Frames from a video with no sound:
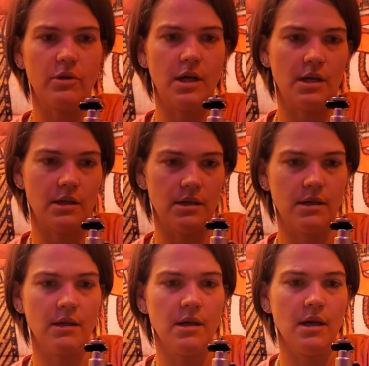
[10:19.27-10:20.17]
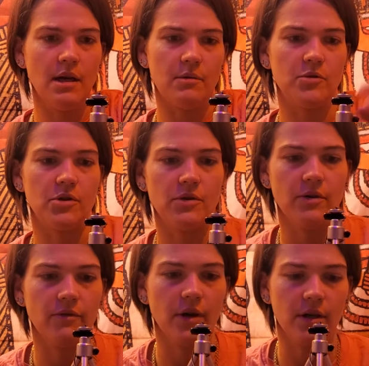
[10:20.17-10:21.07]
And I'm sure
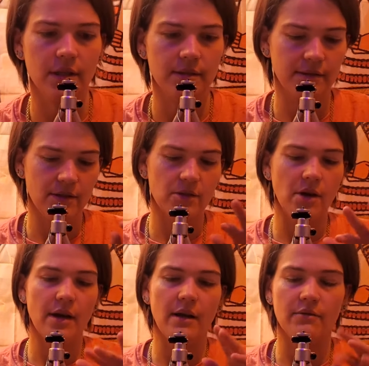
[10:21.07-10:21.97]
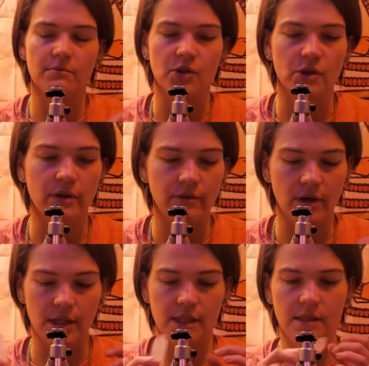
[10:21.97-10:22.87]
I've gone, sorry, I'm sure I've
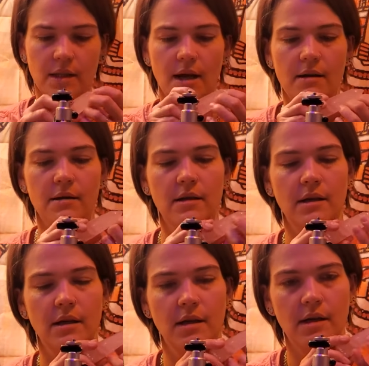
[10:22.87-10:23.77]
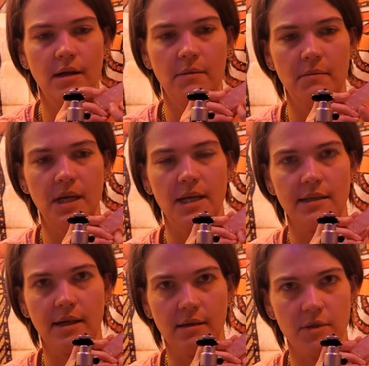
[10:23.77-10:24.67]
gone into that many
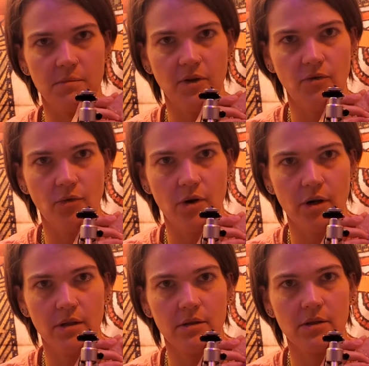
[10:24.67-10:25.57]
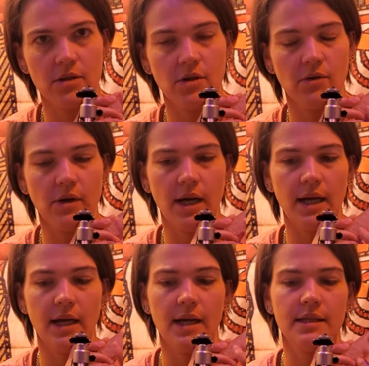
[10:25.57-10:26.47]
times before. So
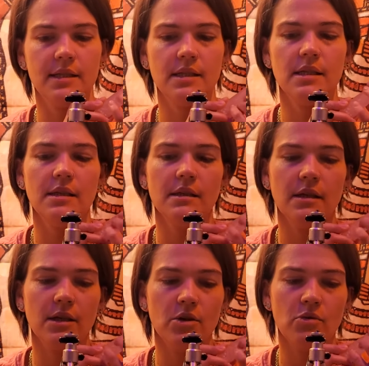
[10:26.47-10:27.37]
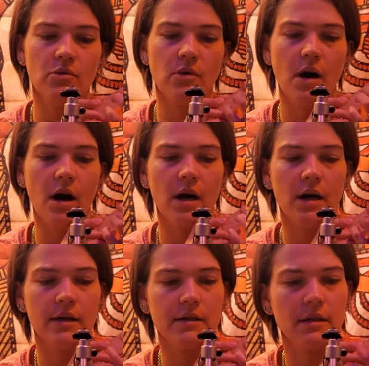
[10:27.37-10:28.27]
I see that you
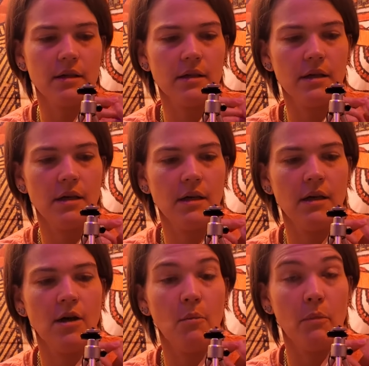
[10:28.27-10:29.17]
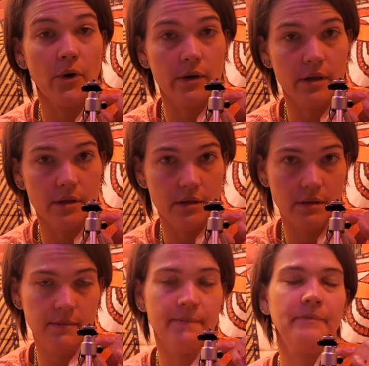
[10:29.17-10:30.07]
are burdened
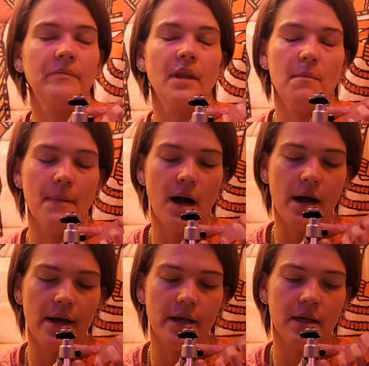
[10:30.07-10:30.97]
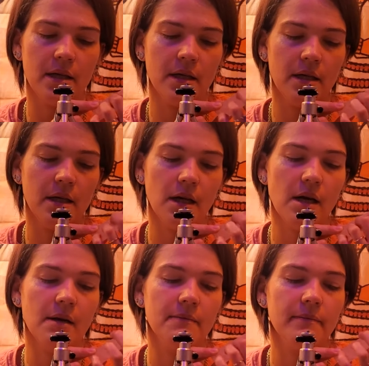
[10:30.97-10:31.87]
by
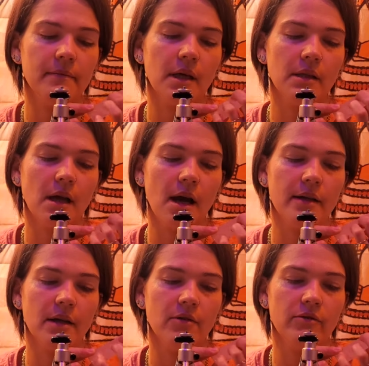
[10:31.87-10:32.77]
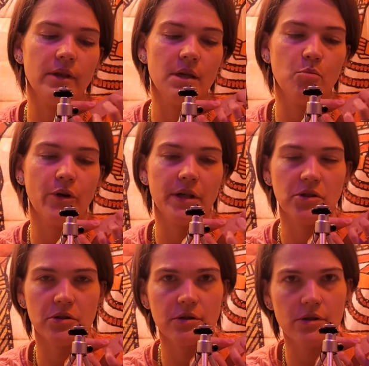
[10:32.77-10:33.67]
um, a lot of the
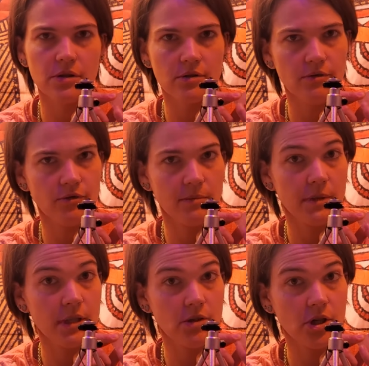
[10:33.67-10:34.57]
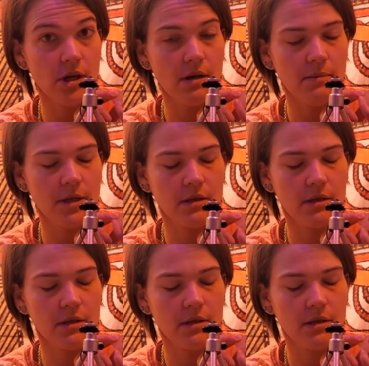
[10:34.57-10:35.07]
pressures from this job,